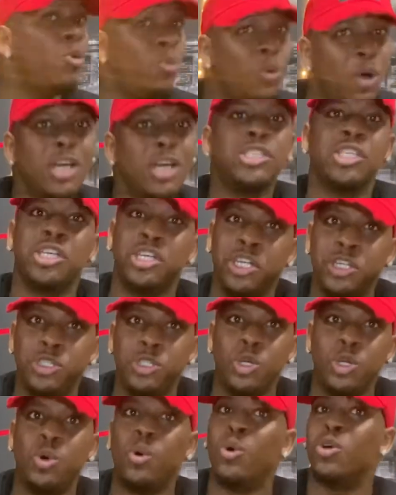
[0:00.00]
was a good
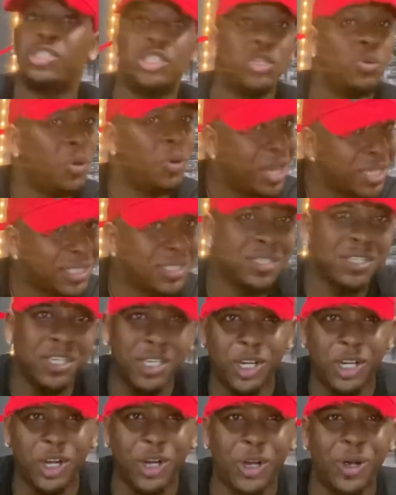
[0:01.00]
dude or she was a
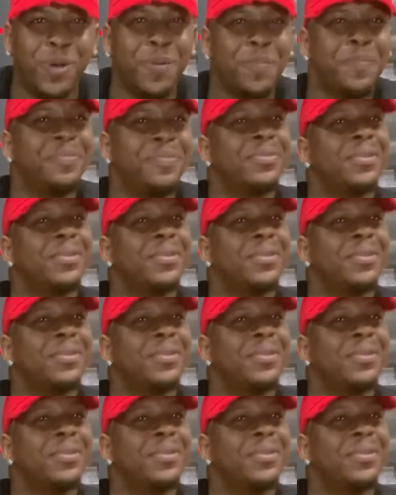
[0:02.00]
good girl.